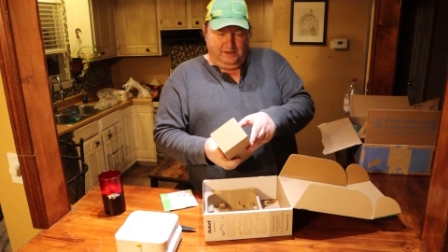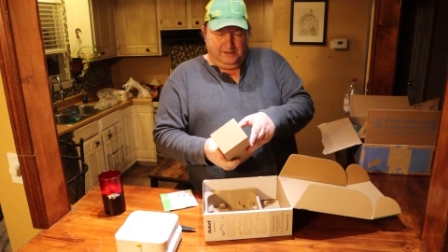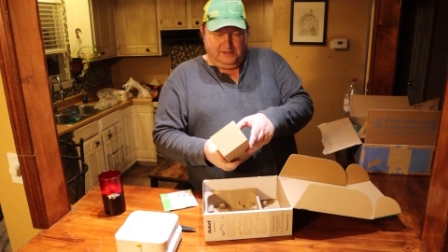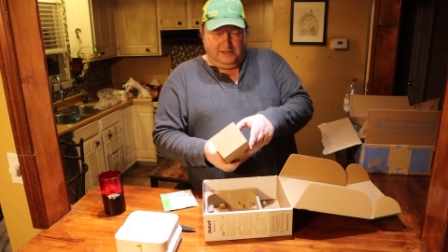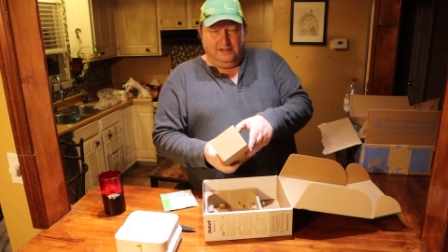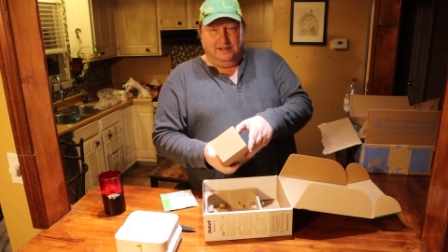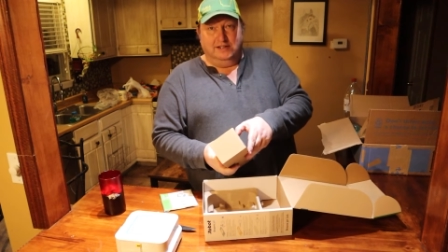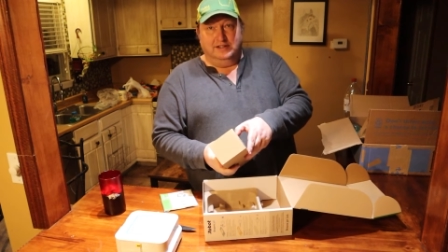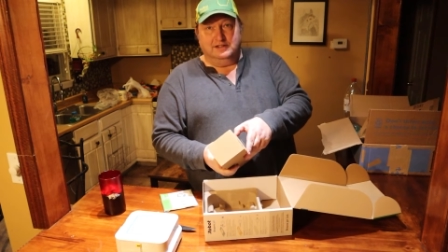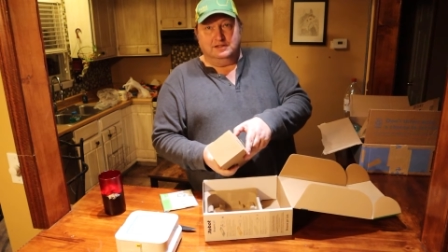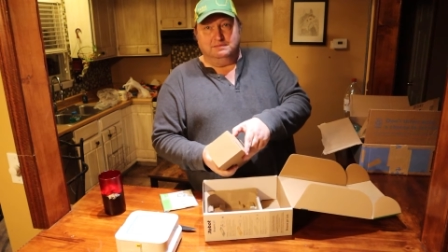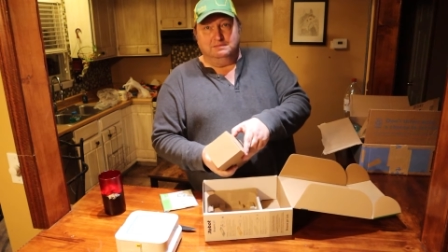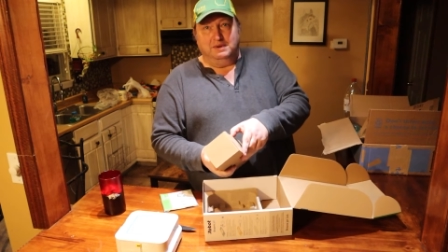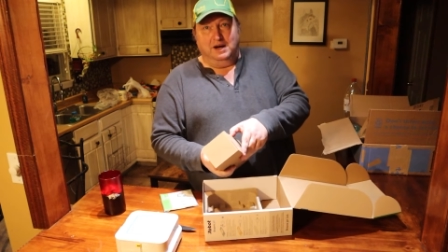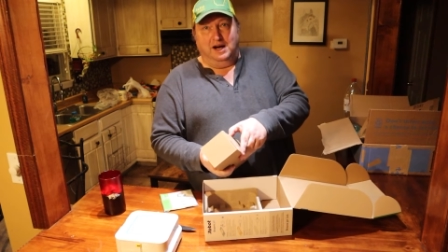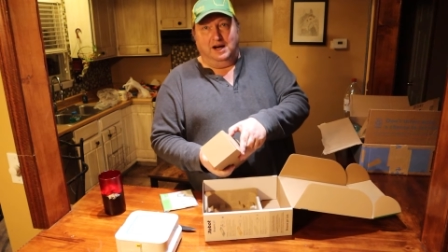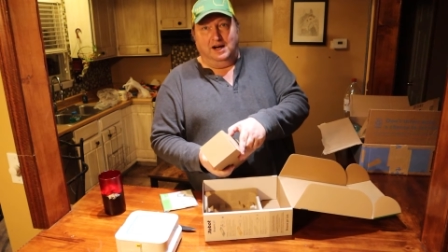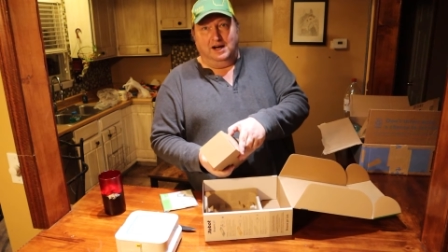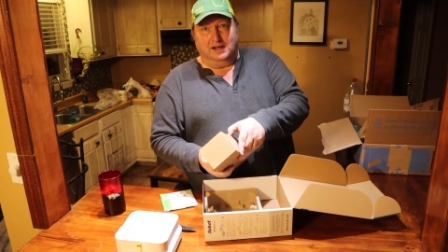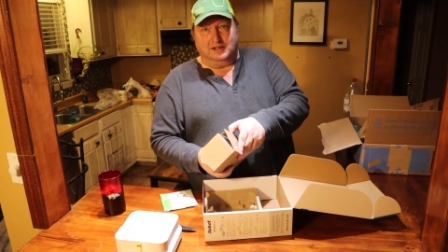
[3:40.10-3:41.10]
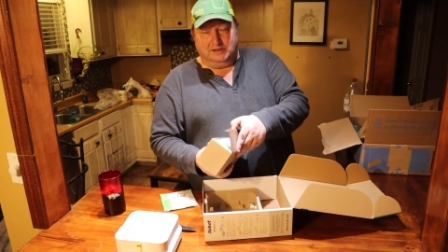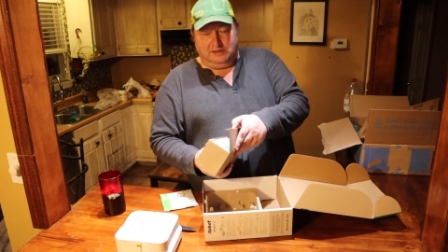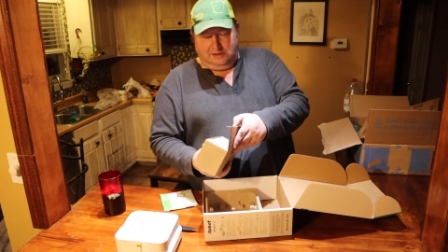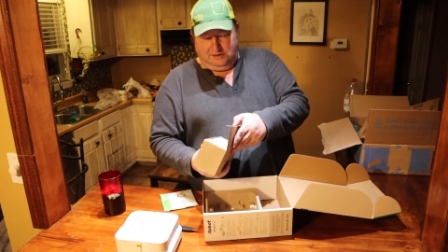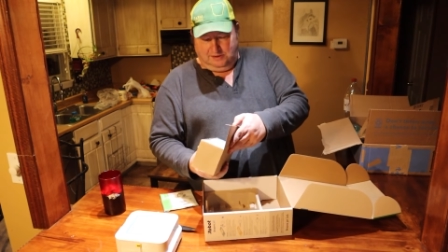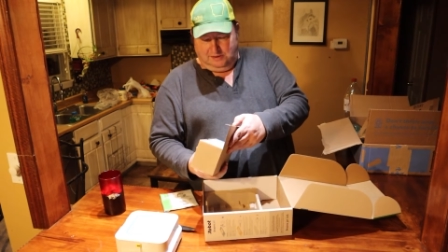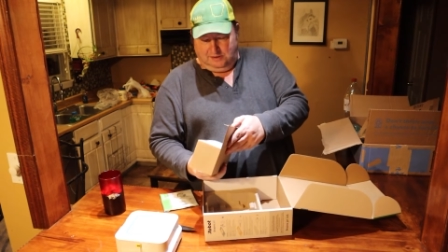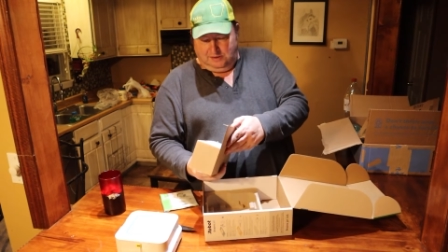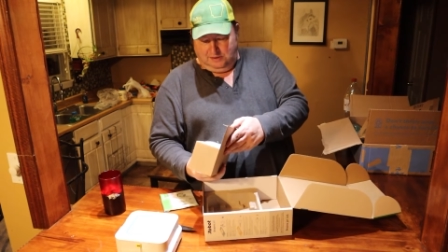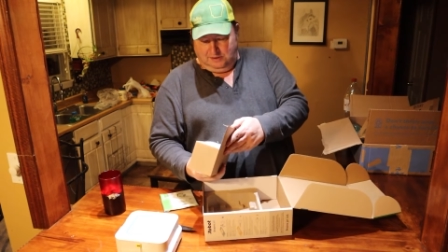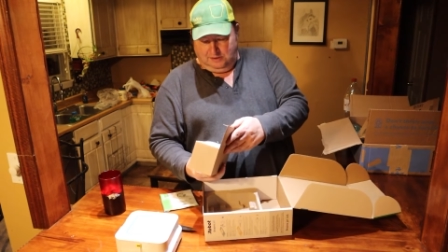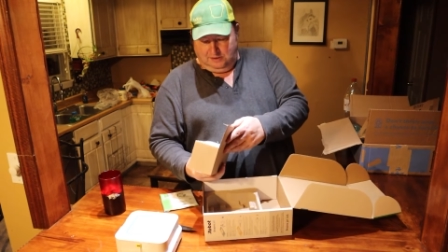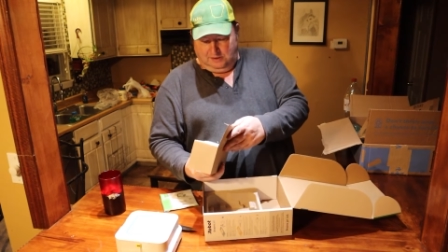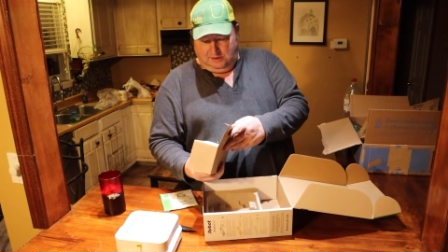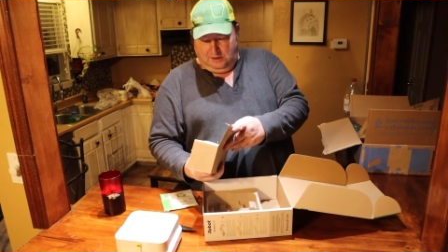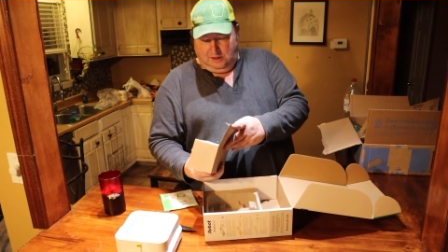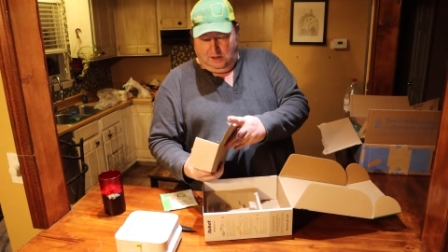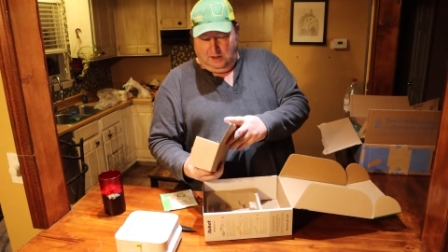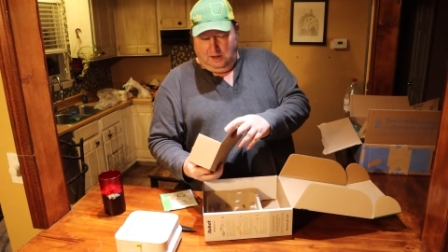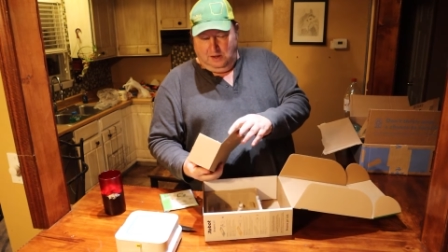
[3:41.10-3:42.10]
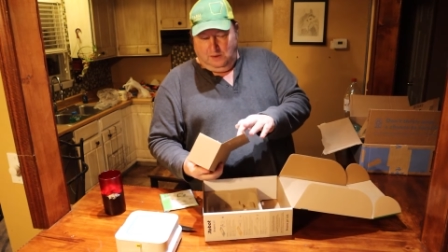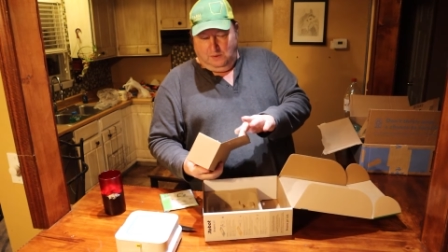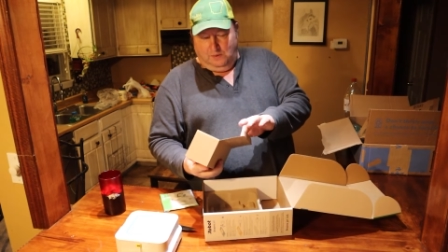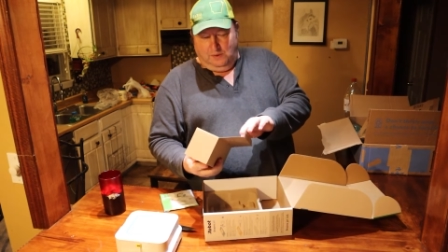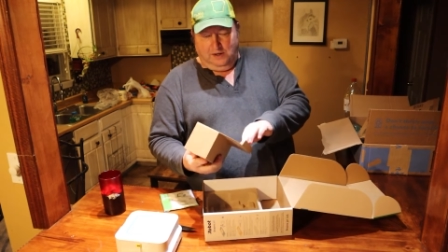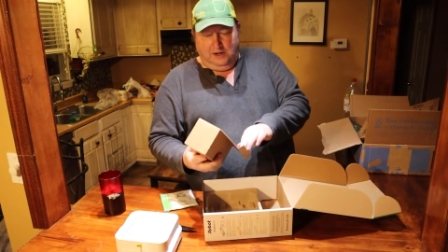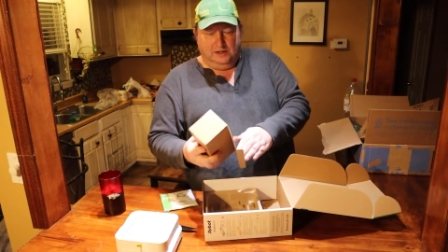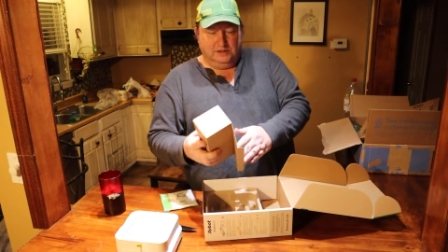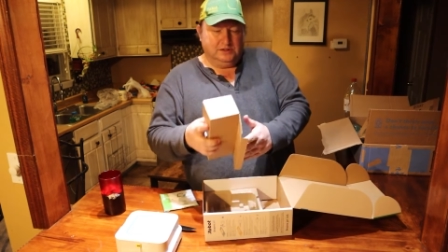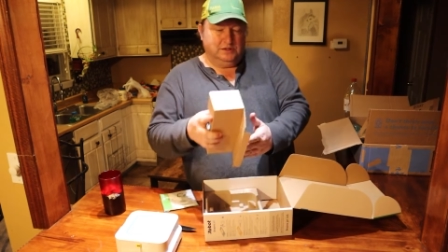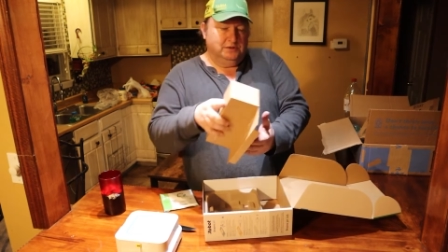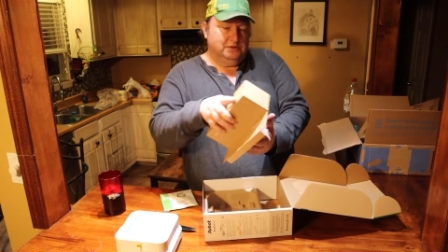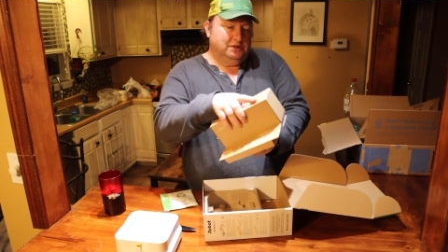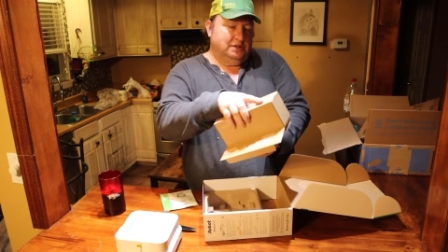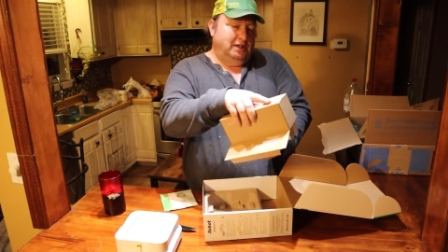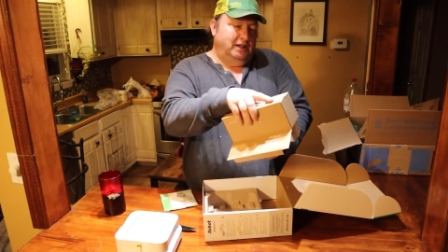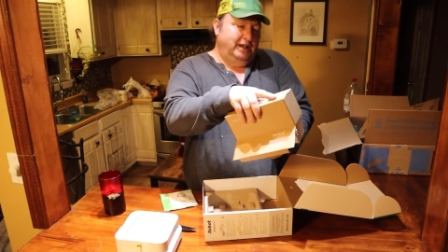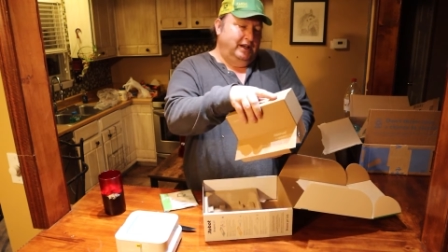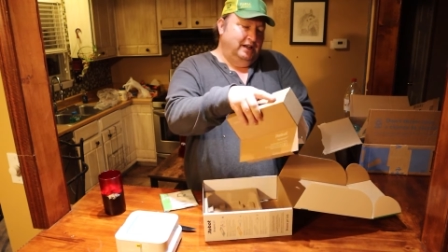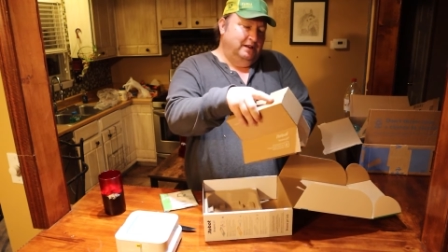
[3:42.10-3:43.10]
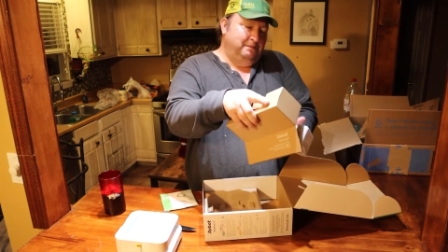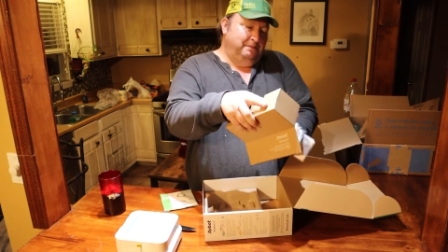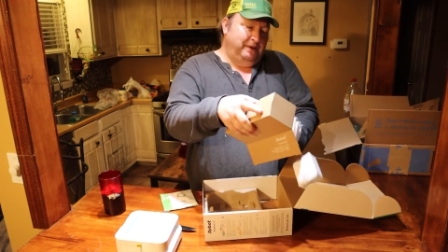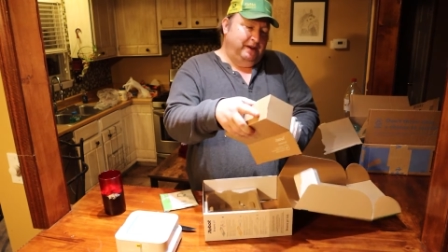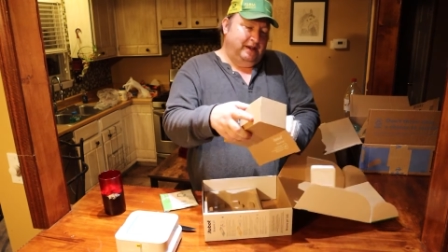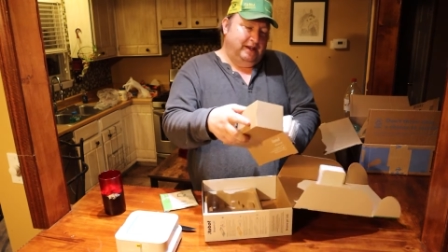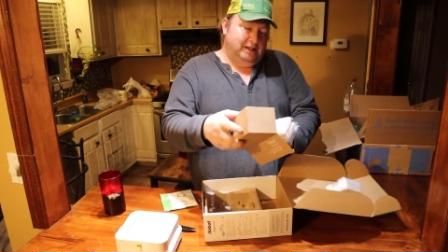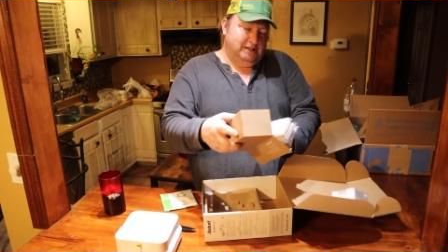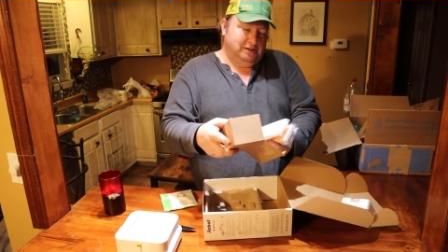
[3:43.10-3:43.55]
is in this box. Well, it's those cleaning pads